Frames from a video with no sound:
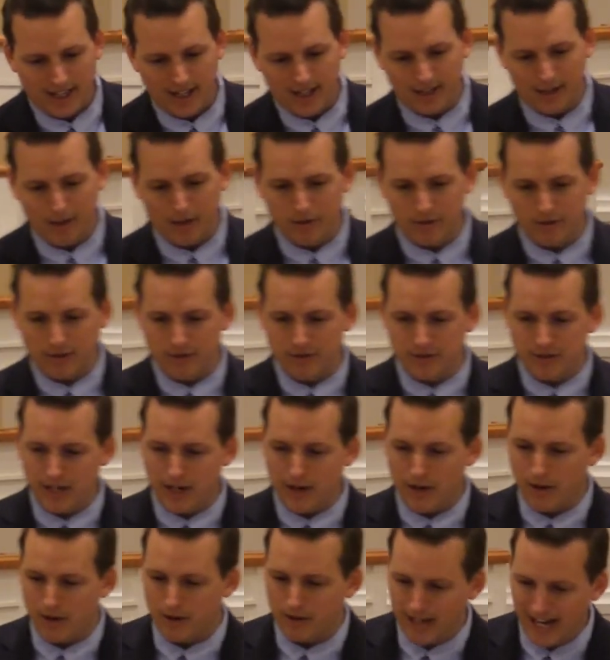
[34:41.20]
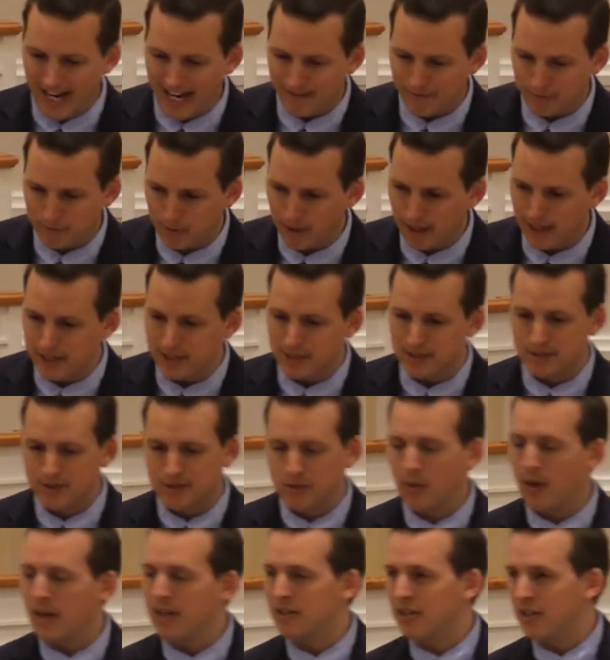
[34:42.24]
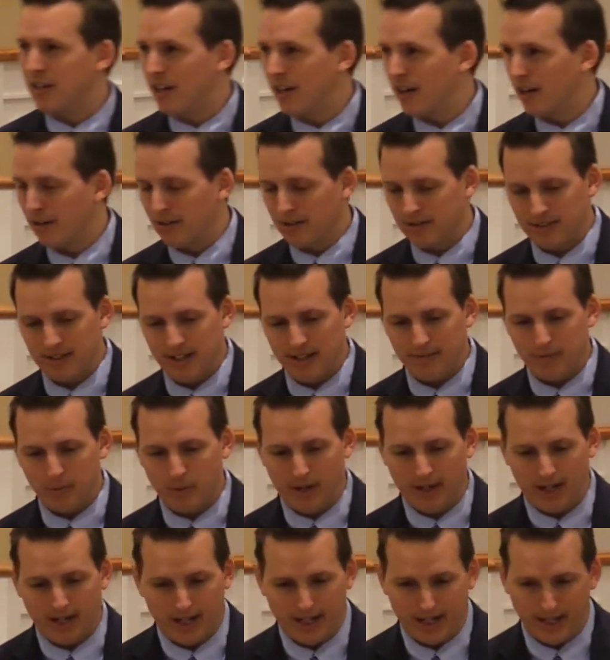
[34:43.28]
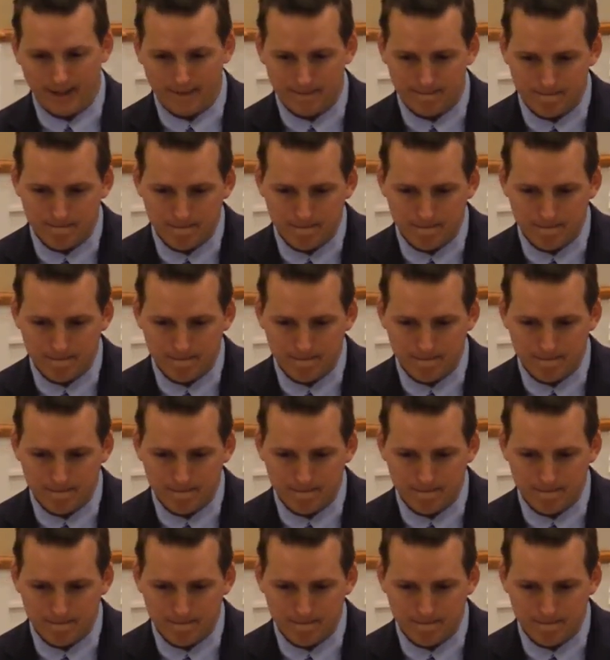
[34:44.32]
Goes on sale half price twice a year, FYI.